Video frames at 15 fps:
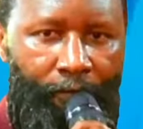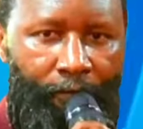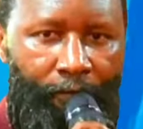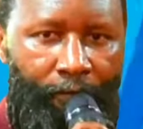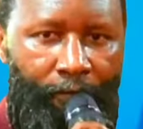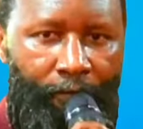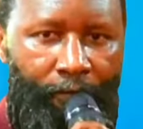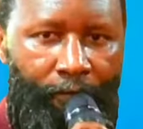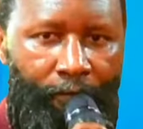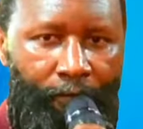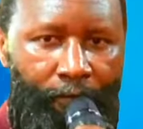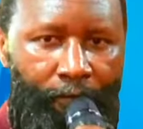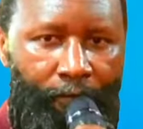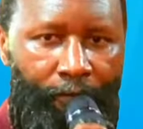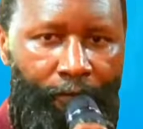
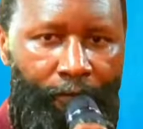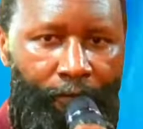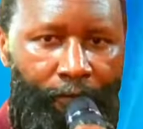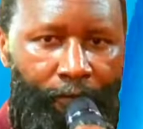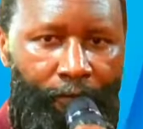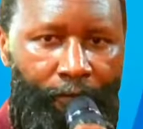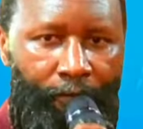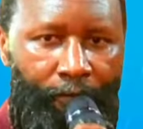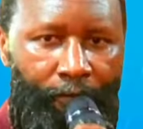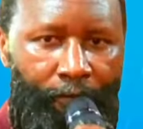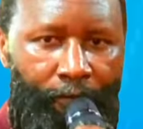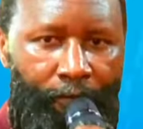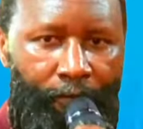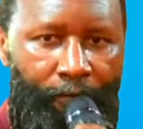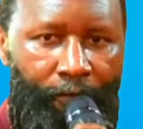
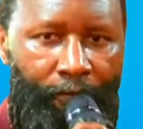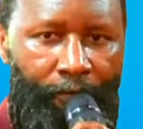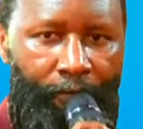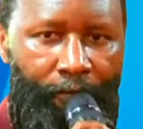Nothing is said.